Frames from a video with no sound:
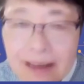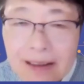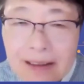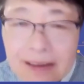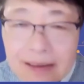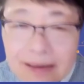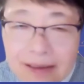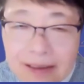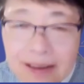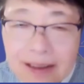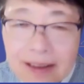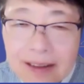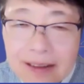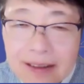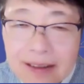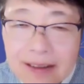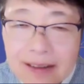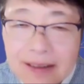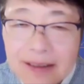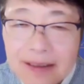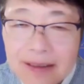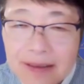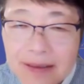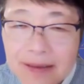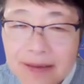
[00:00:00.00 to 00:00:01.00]
Gordon Bell's a
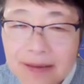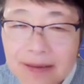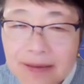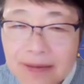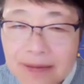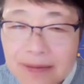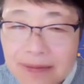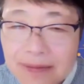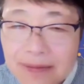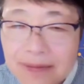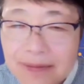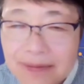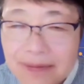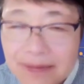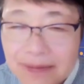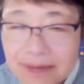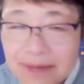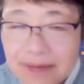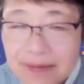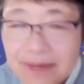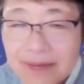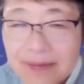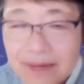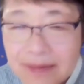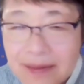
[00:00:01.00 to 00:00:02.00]
genius,
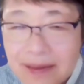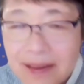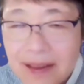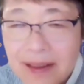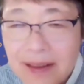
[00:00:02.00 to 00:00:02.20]
and